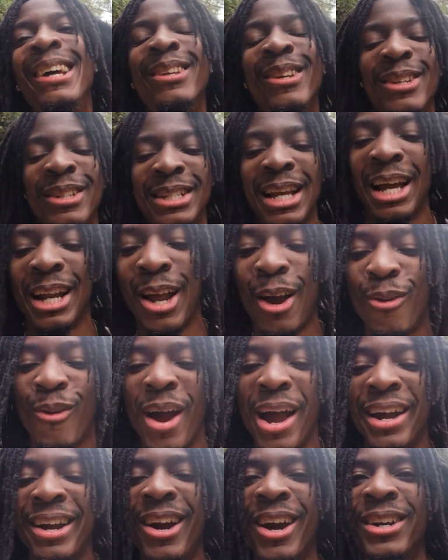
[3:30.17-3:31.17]
So shout out
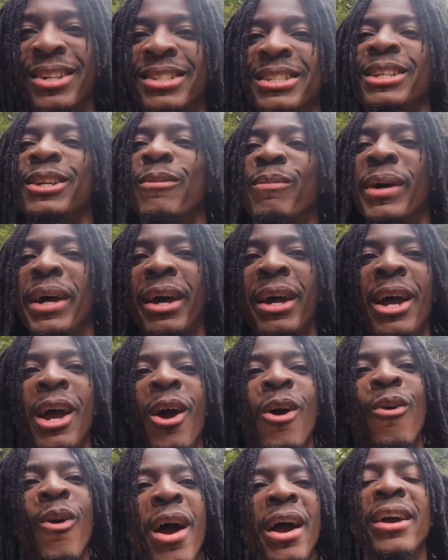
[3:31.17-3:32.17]
Ryan Garcia,
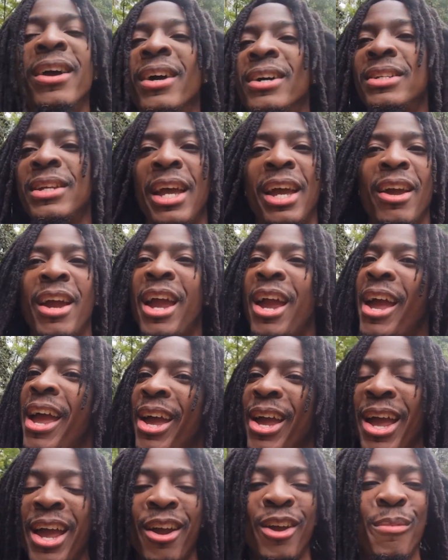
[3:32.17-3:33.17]
man. Ryan Garcia,
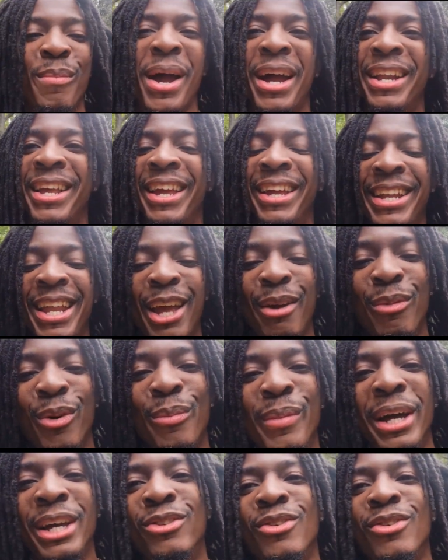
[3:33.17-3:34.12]
hey, everybody ain't able, man.